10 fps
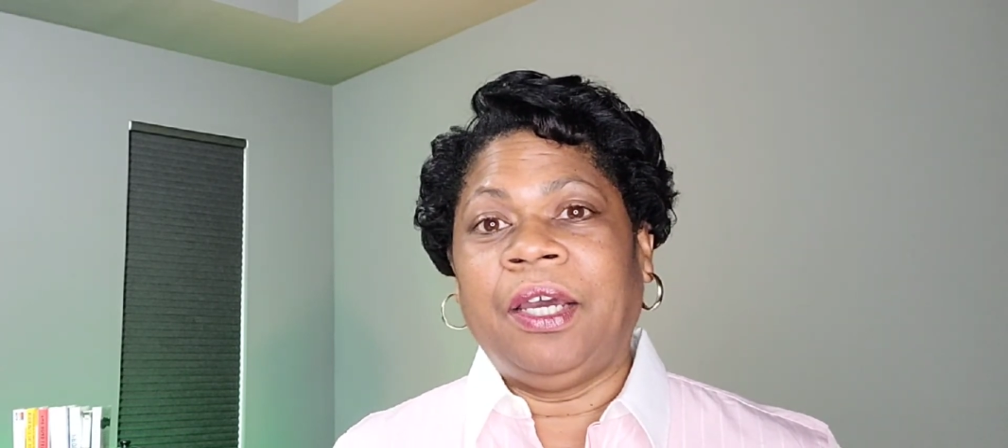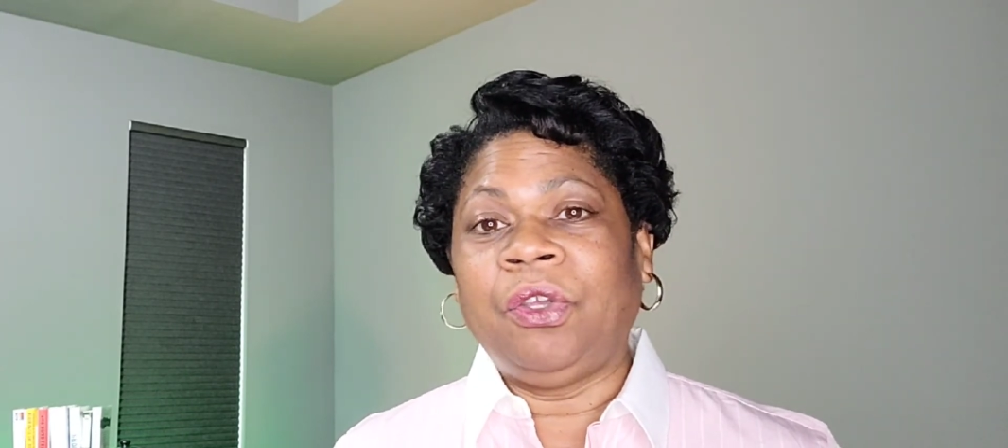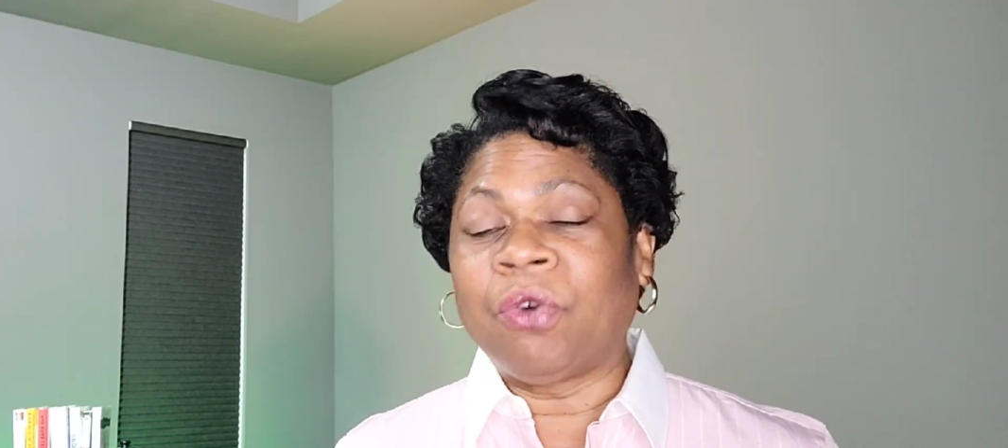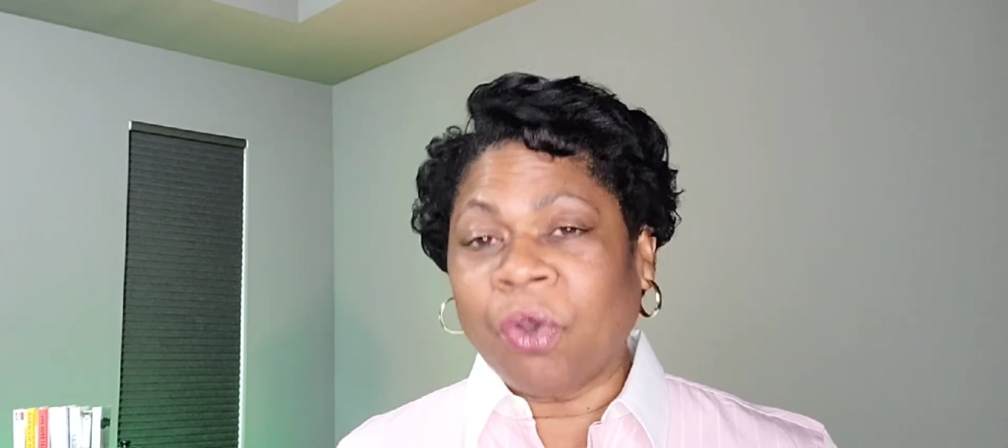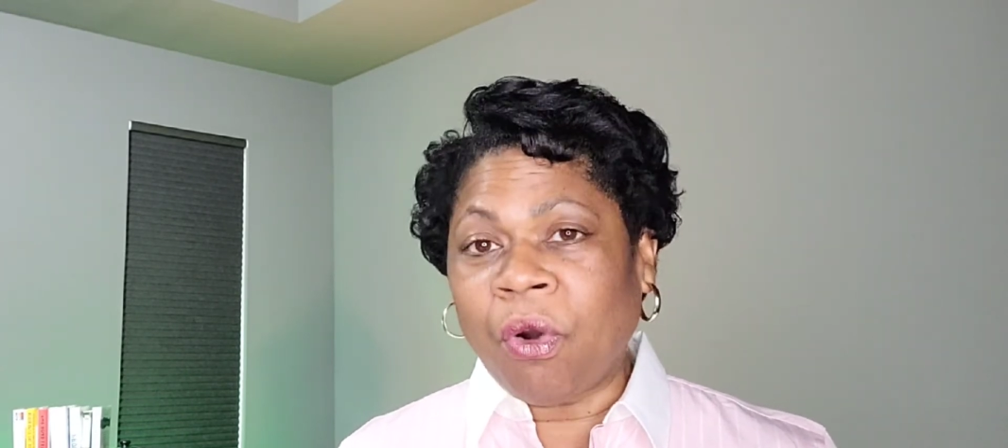
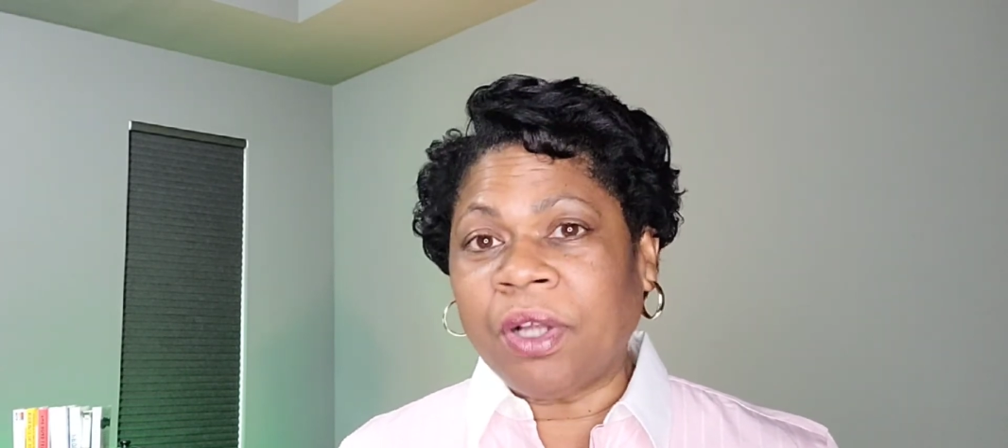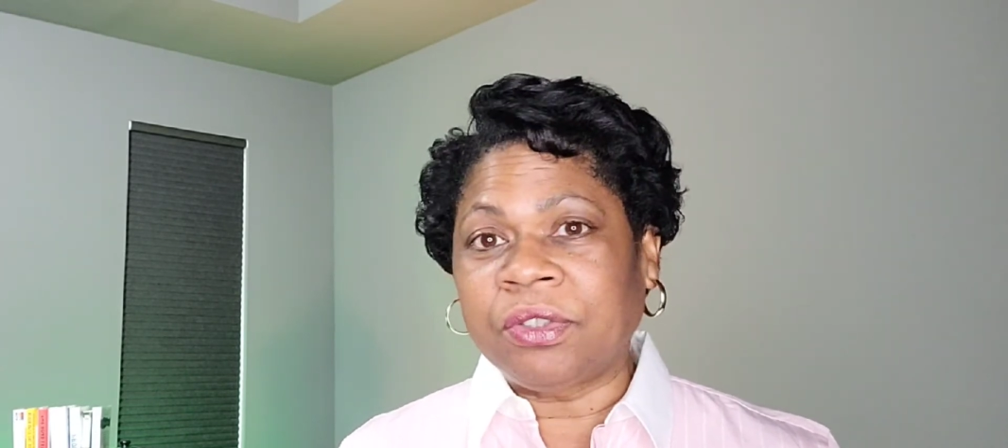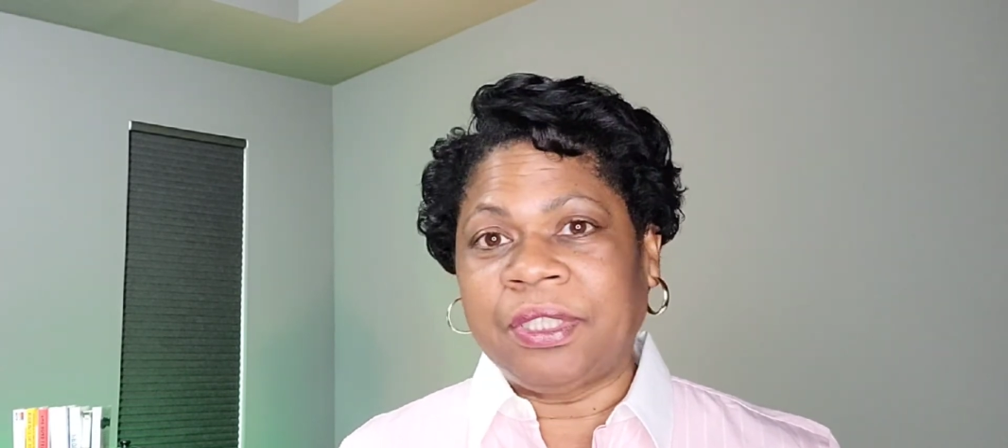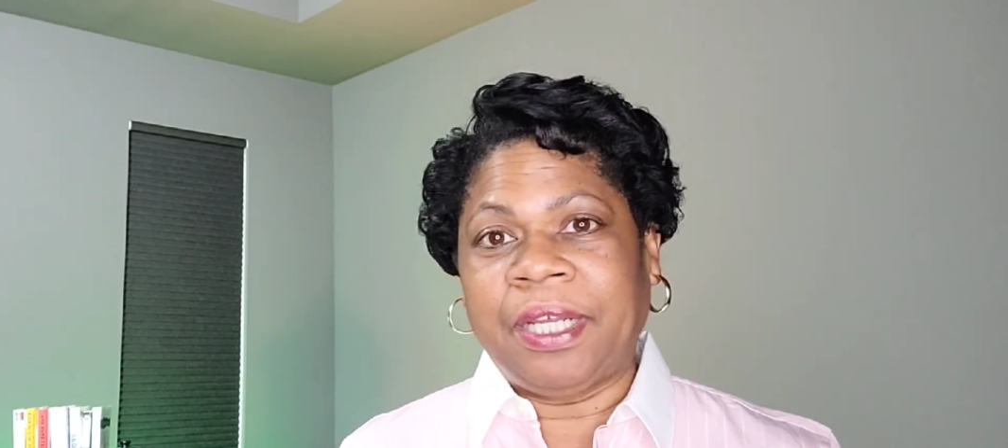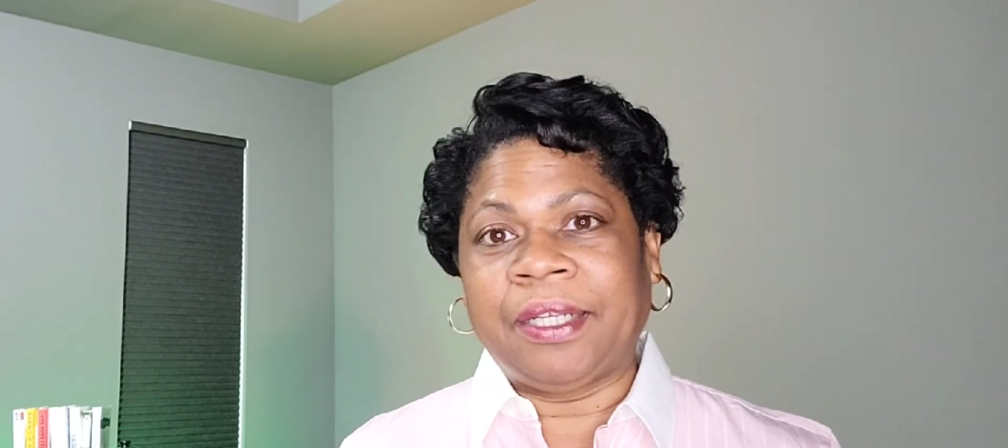you're loyal
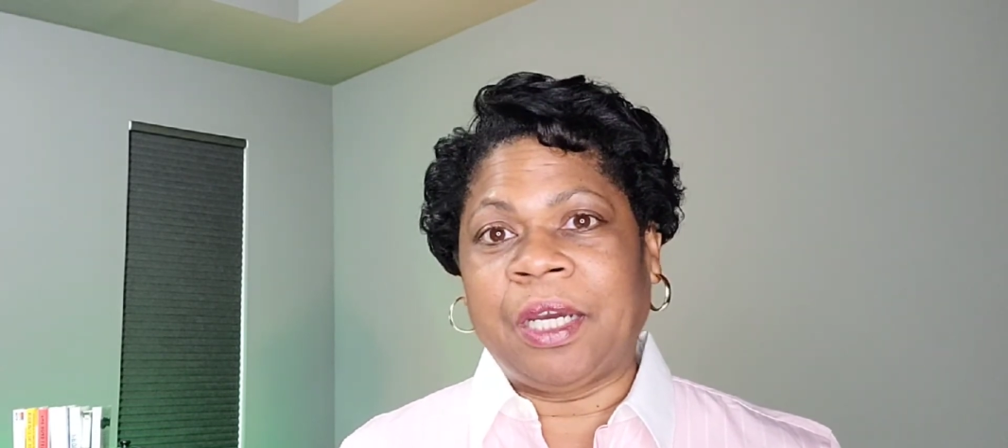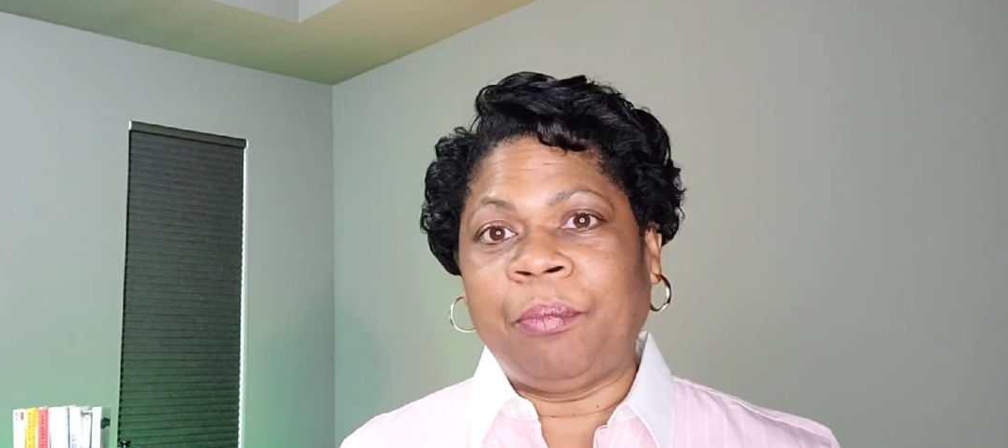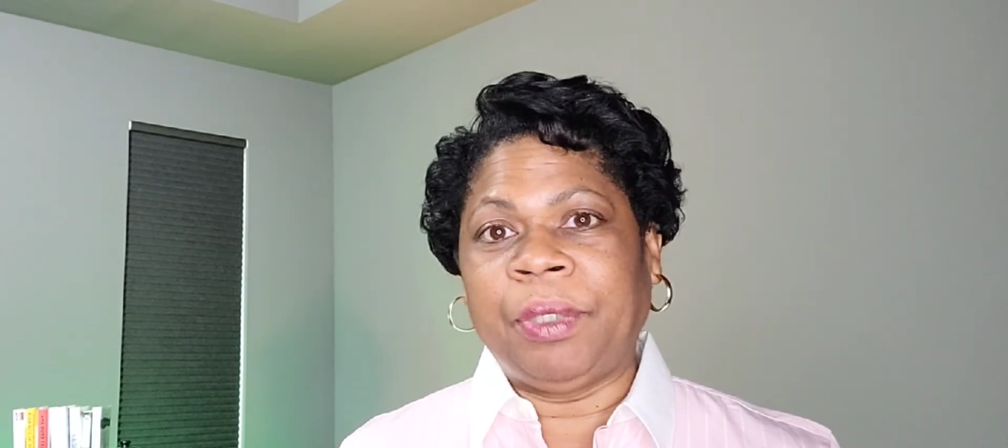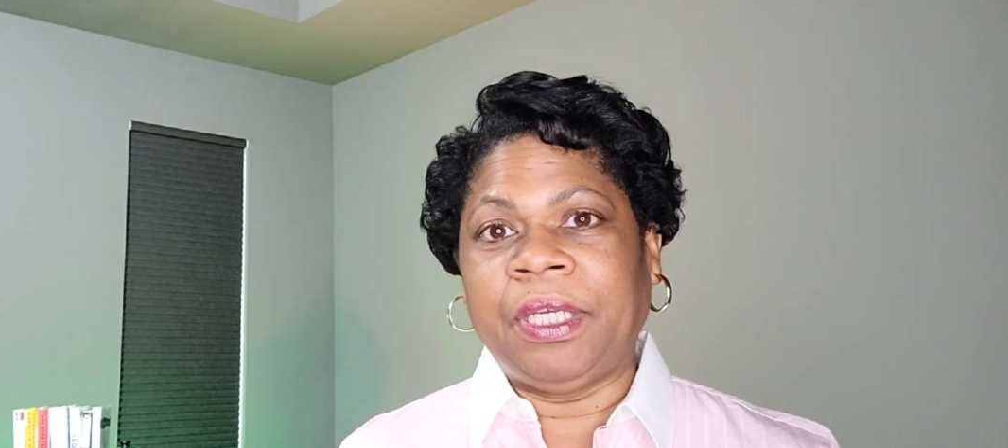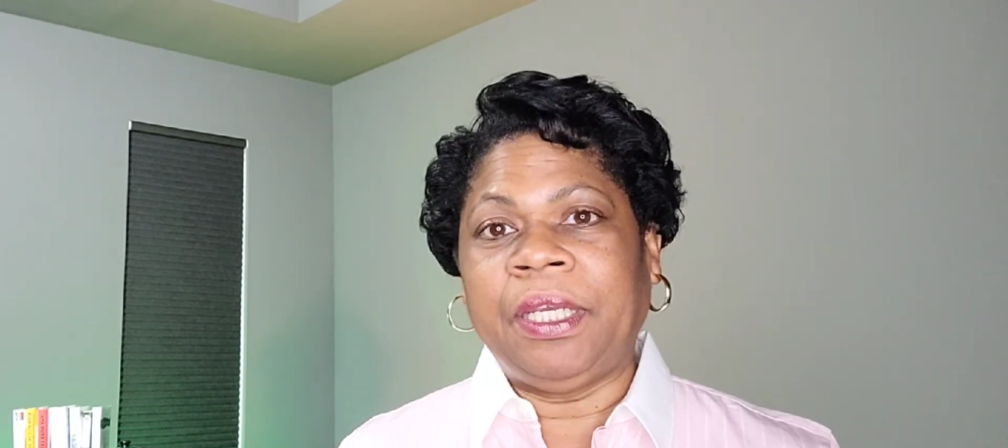to that
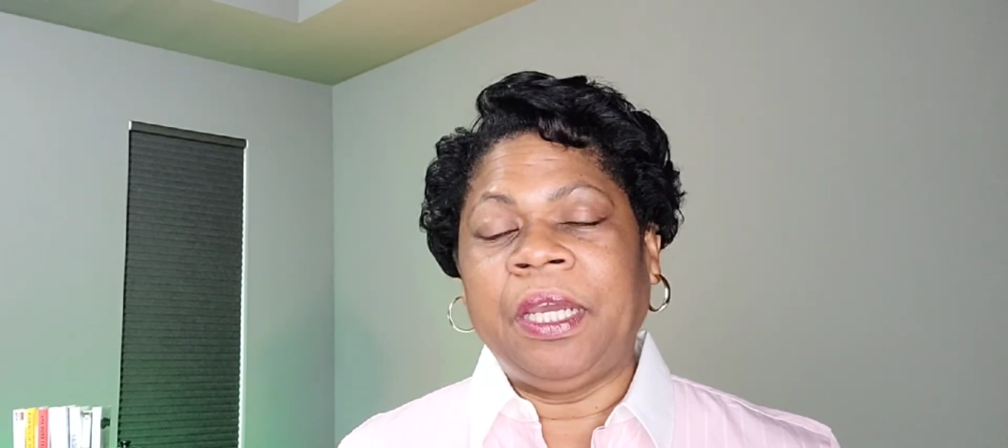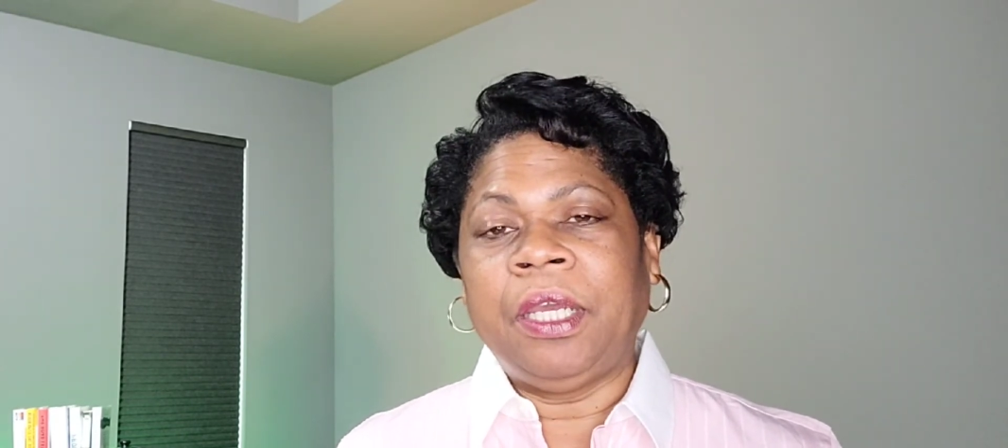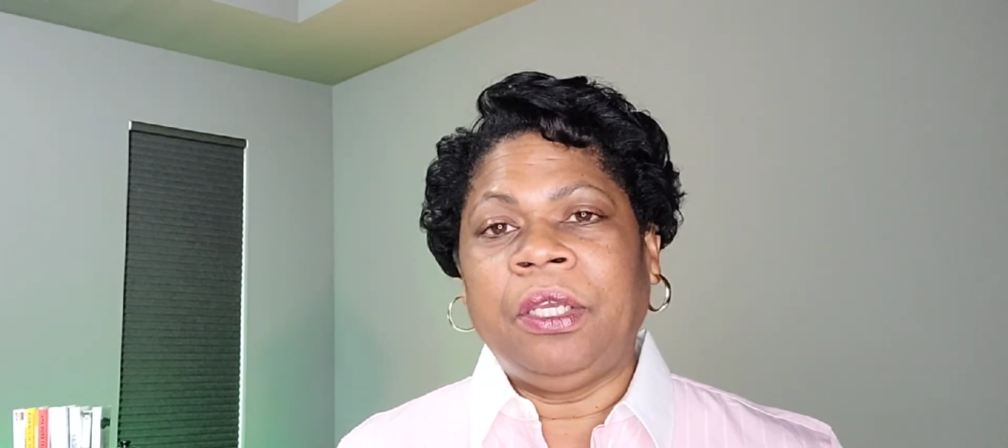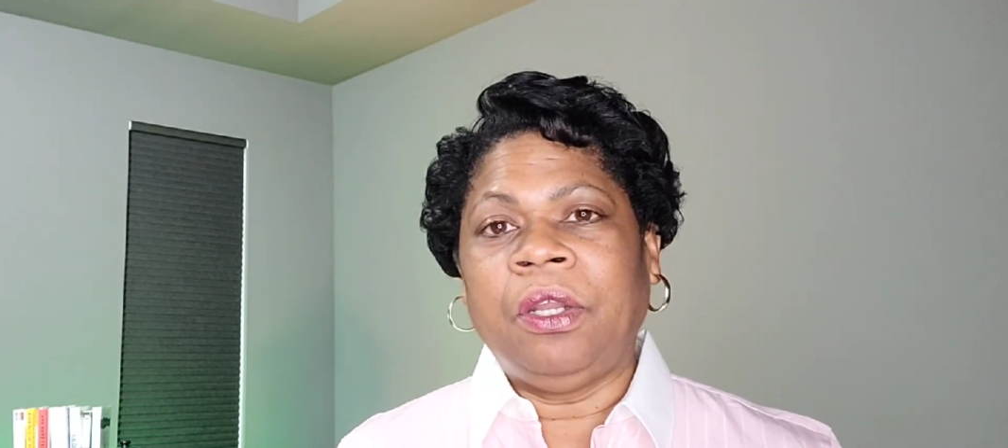company. You